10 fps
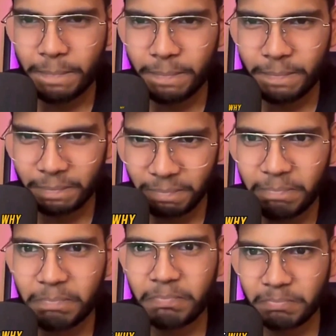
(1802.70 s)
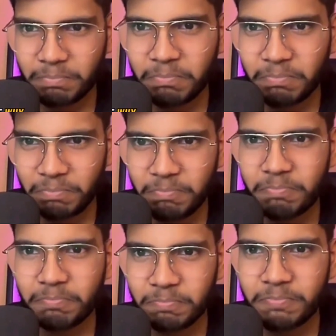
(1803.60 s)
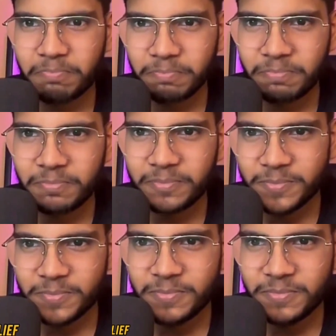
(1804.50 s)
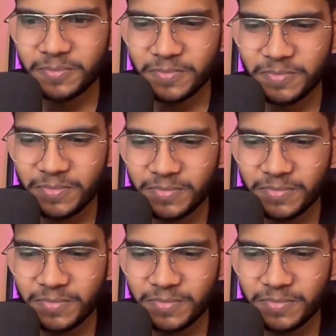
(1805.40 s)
No words are spoken by the person on screen.